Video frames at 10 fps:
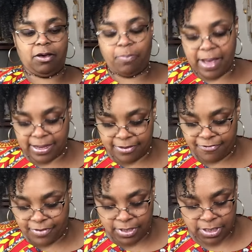hope I can
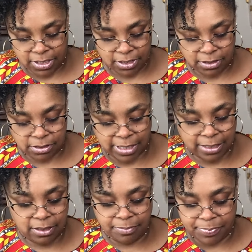fit these. They
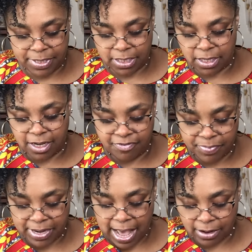look big enough,
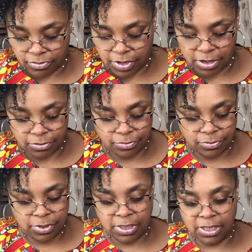but I don't know.
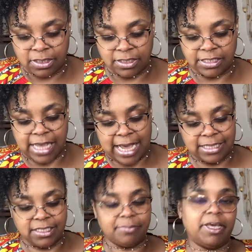The
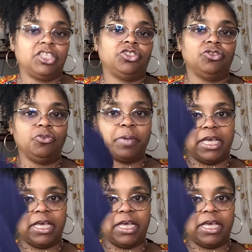sizing, make sure you pay